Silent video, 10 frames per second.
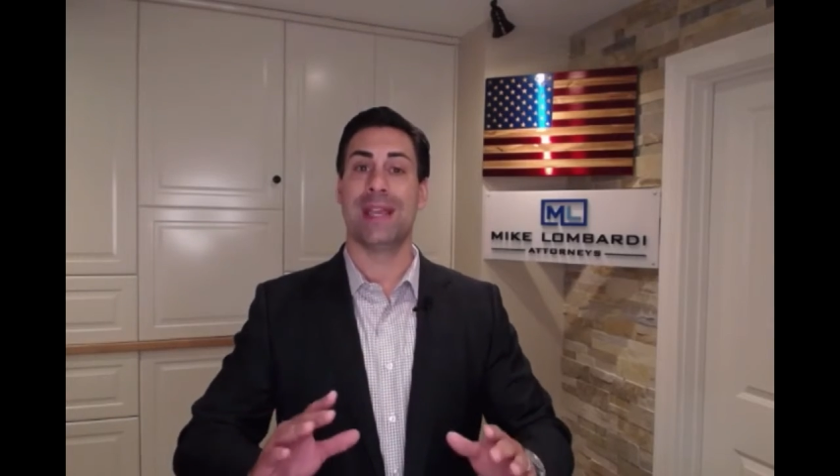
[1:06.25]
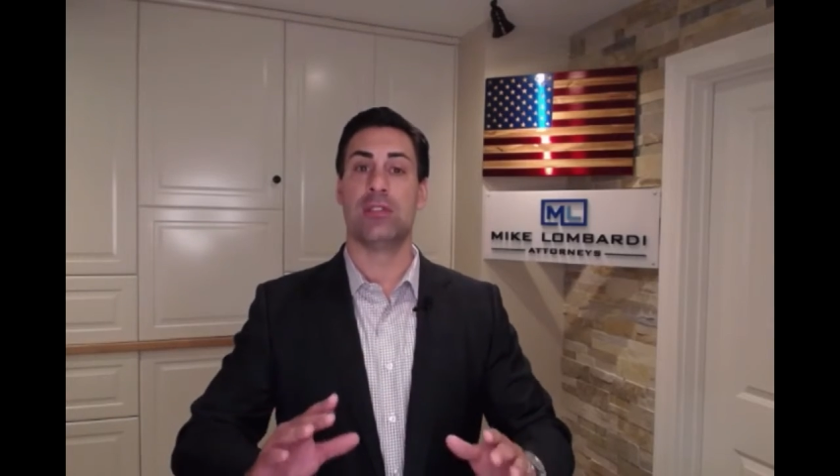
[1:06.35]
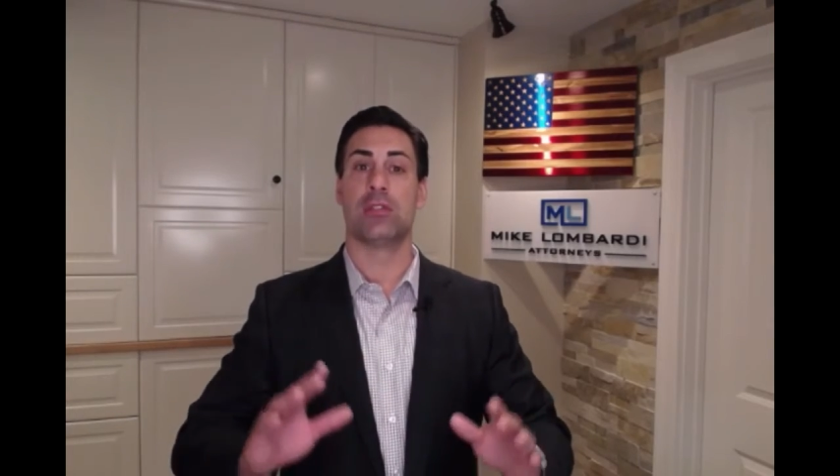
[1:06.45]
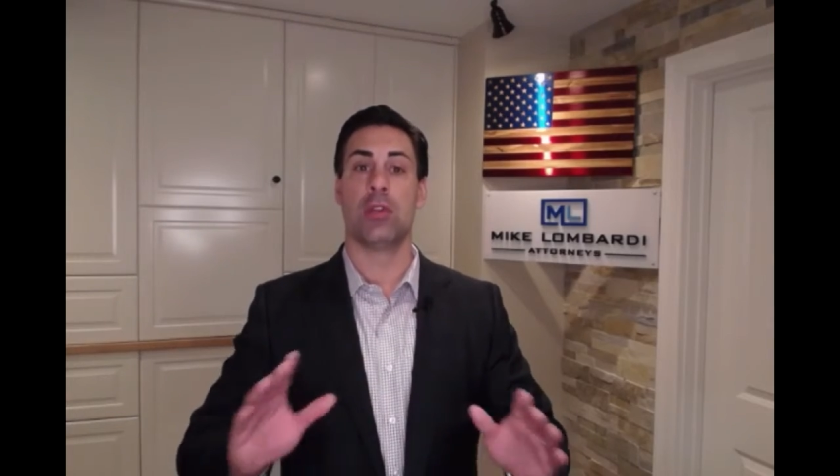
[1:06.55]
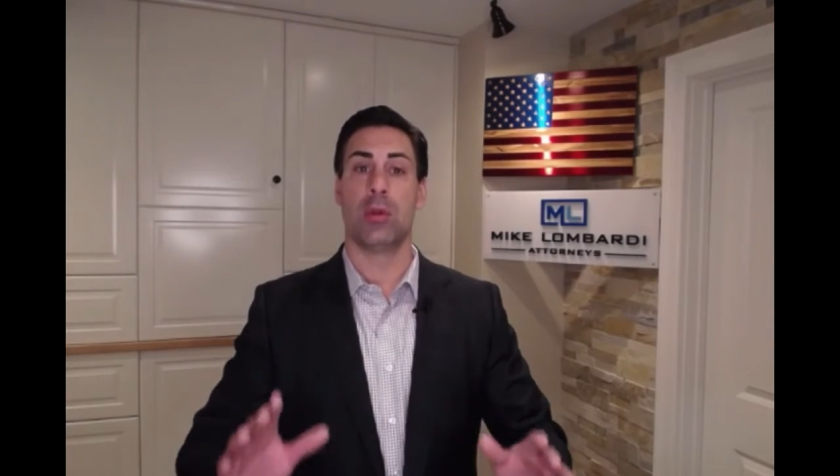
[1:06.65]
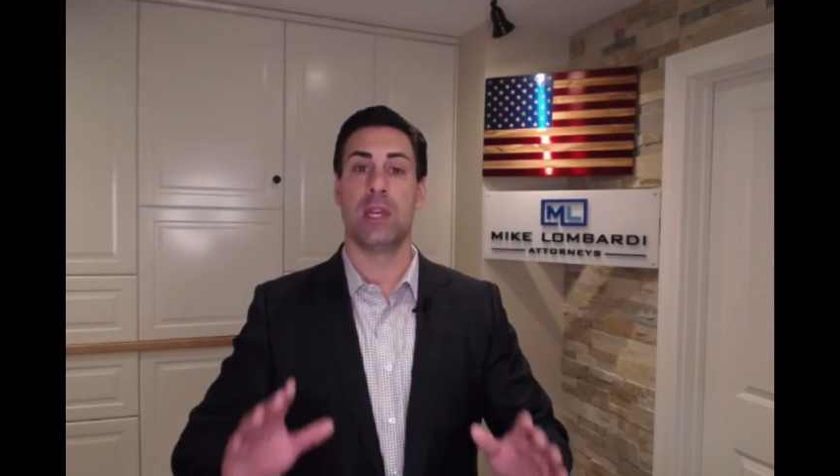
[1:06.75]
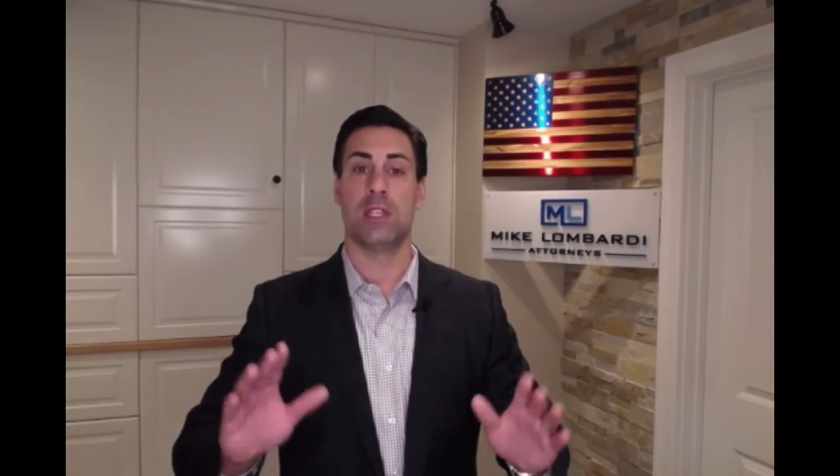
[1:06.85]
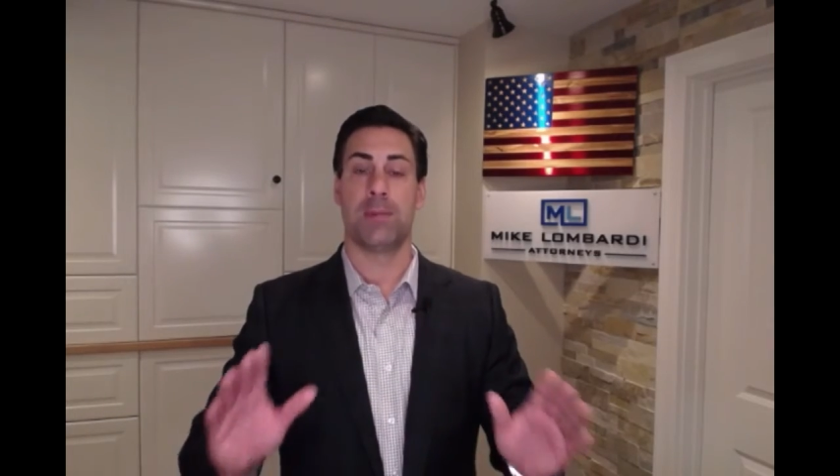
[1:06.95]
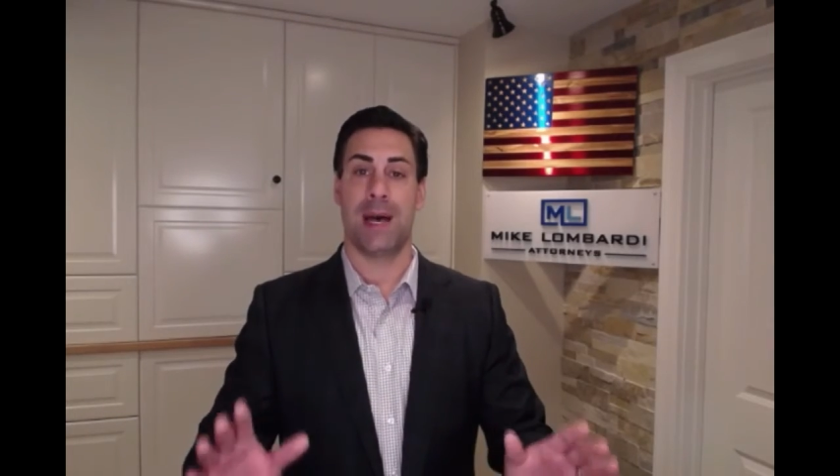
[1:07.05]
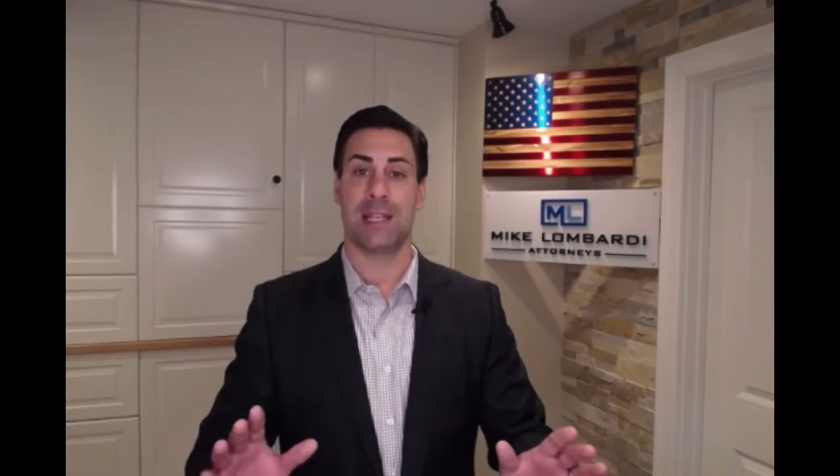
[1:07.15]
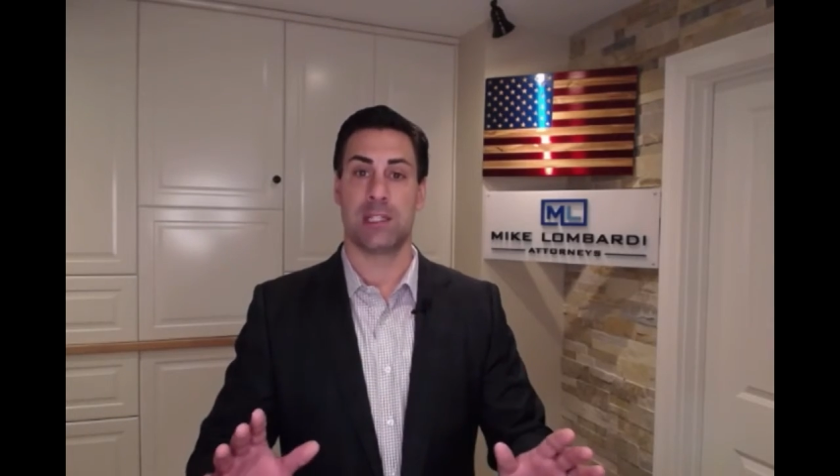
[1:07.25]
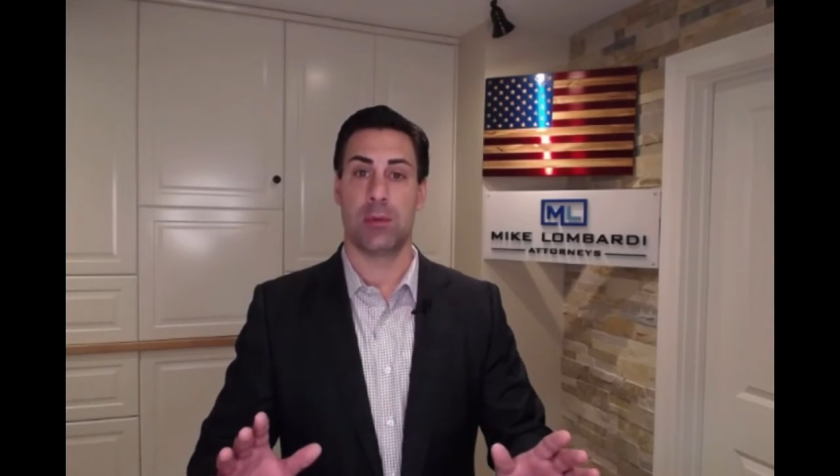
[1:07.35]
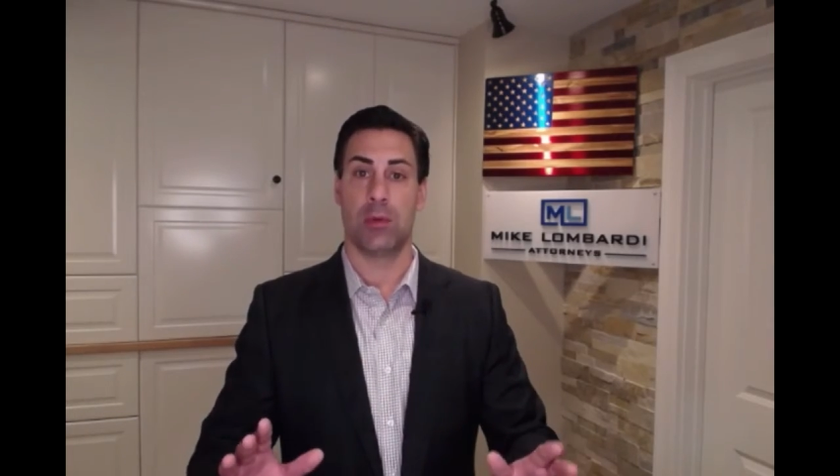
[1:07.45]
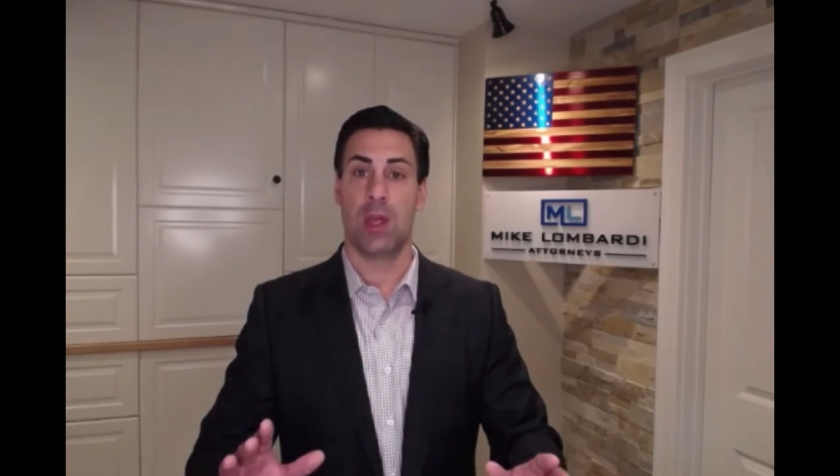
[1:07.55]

as slowly as possible.